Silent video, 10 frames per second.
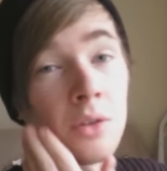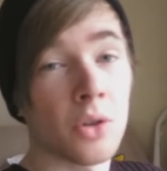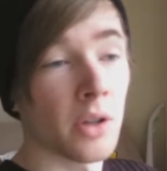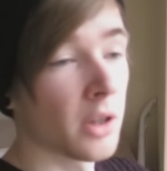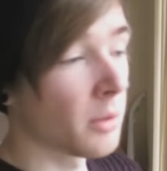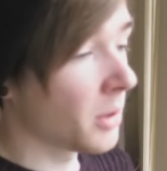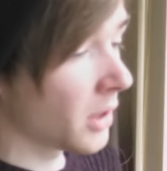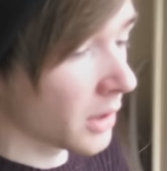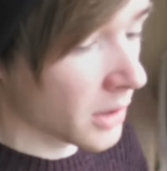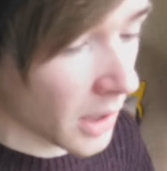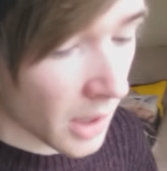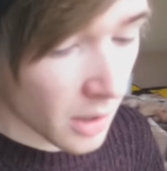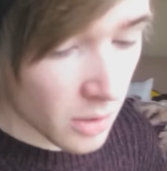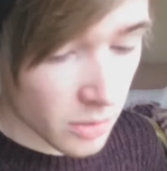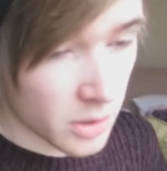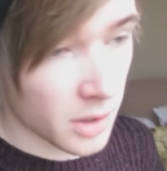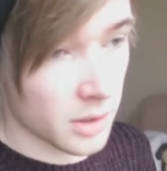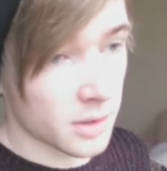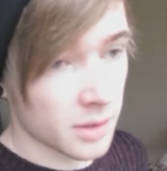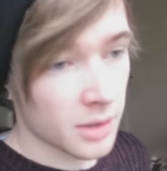Donning the beanie today. Oh
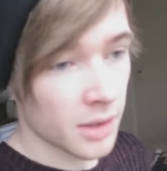jeez,